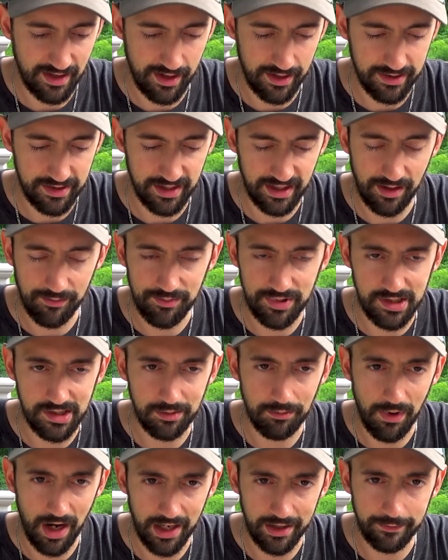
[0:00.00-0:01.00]
think I'm
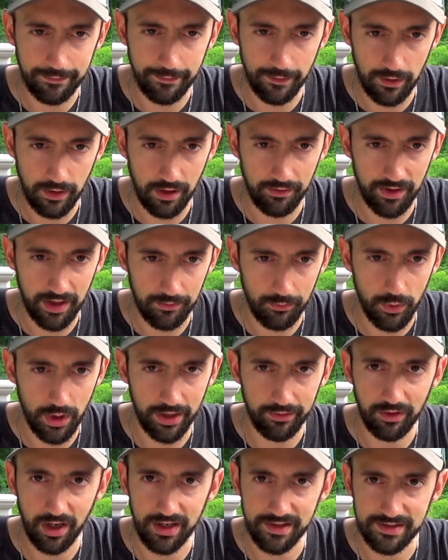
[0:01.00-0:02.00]
being mindful of it
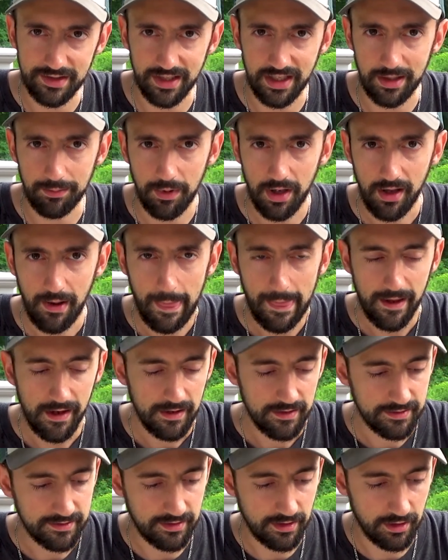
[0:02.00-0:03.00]
whenever I sleep.
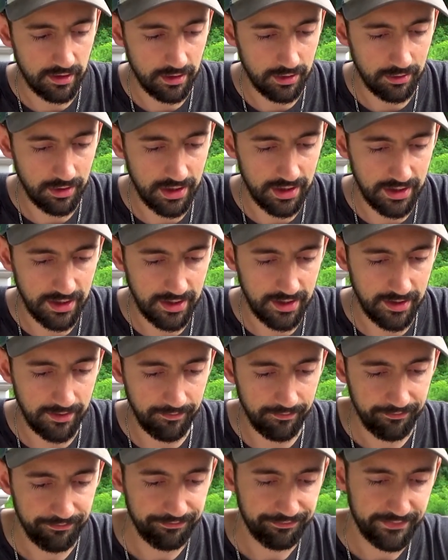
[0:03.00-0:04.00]
So
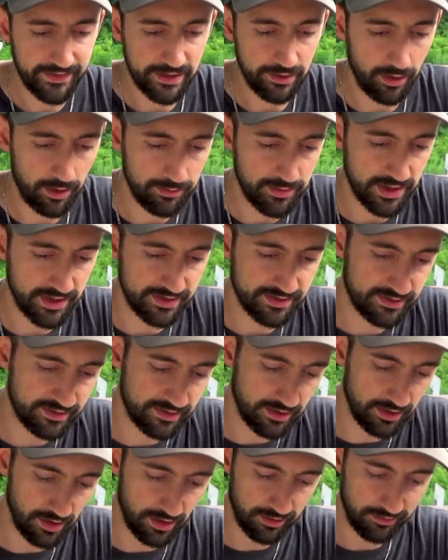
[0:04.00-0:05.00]
I'm just,
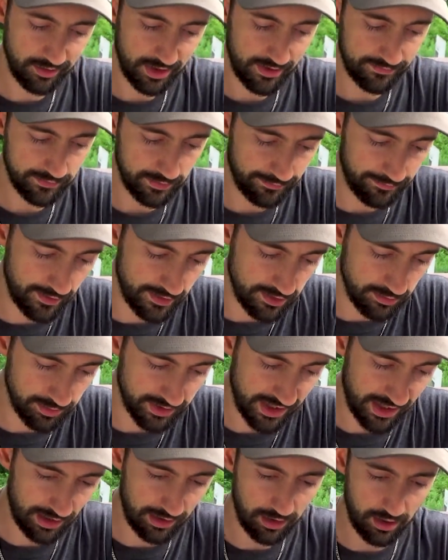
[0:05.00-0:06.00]
you know, have to fidget with
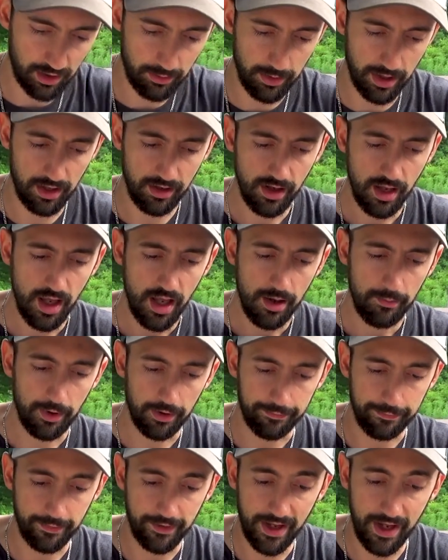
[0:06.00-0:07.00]
that a little bit. But
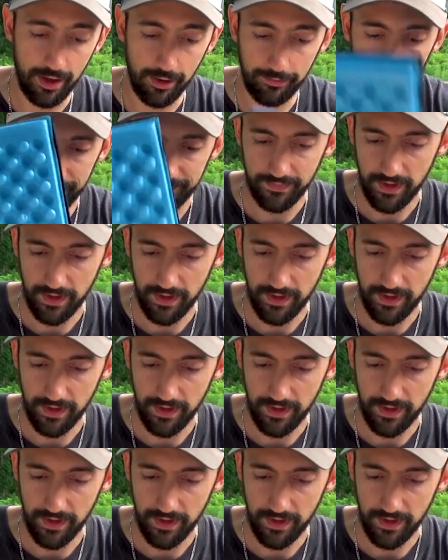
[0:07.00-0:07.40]
for now,